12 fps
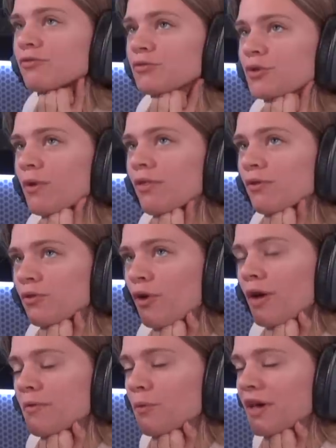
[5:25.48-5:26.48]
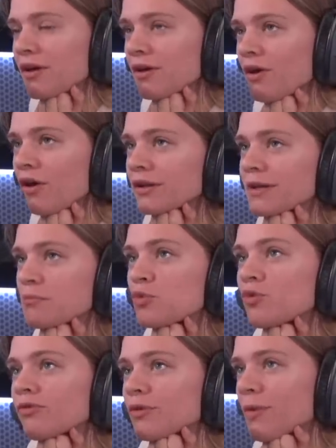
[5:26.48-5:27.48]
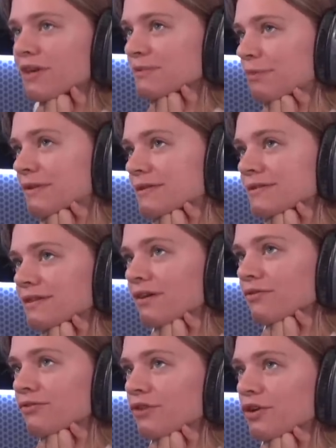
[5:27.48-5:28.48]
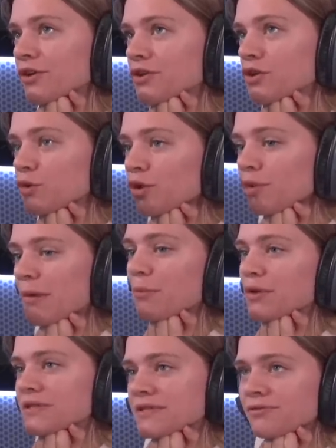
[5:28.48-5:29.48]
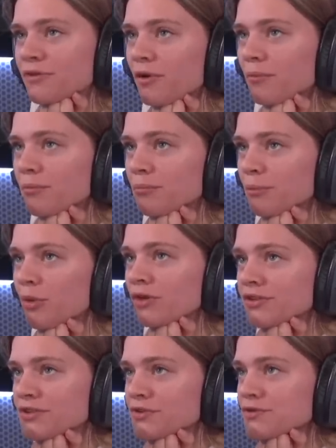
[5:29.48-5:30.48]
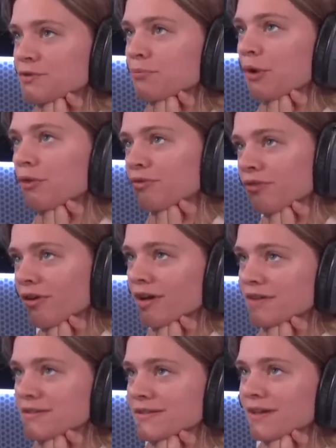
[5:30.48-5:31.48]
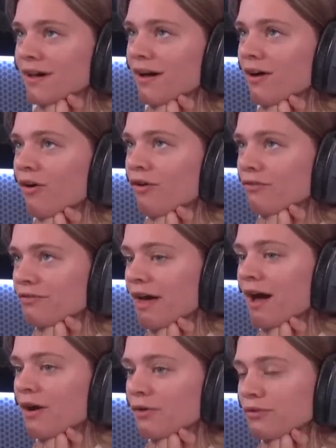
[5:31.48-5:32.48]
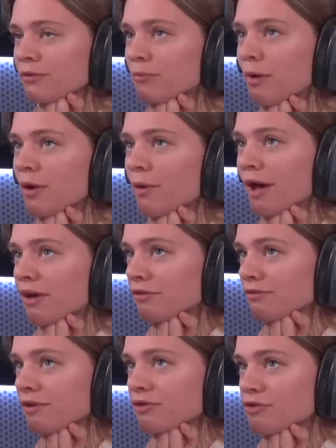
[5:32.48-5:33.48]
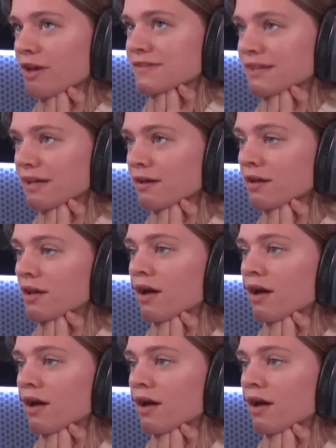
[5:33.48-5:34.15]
from you whether or not, I mean, we can hardly move in Westminster for new commitments from politicians on both sides uh, of the House by way of addressing